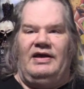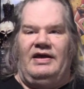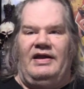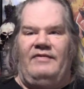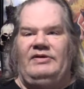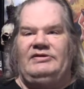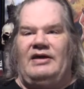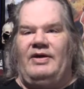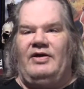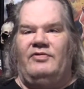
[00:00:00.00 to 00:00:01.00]
And every
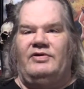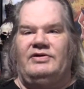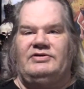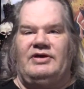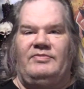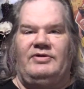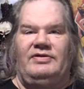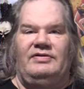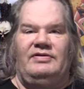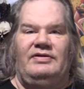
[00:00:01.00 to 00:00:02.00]
time I ordered
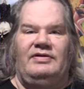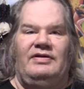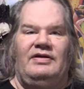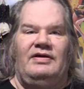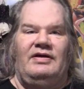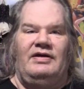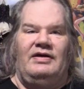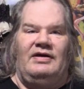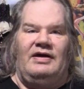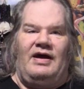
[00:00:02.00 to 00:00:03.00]
something,
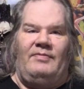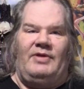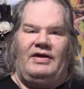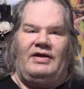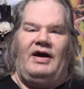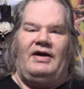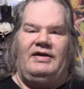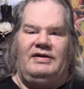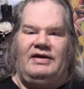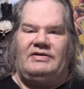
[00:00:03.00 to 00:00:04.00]
I'm like, I'll
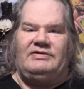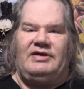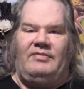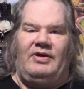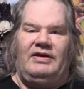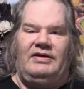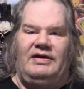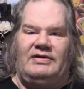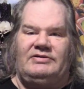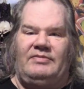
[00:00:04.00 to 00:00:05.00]
get it next time. I'll get it
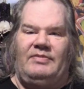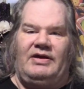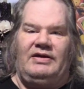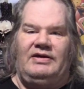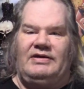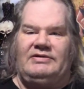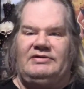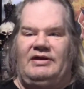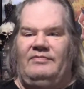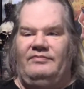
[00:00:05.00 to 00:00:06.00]
next time. I'll get it next
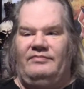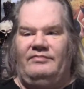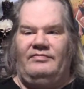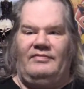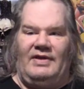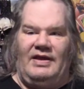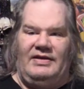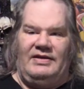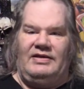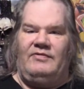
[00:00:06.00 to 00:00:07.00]
time.
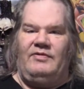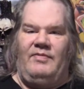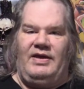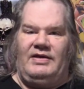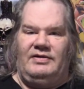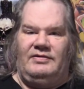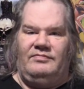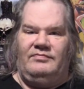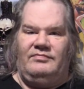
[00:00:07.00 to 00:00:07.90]
And then they quit making it.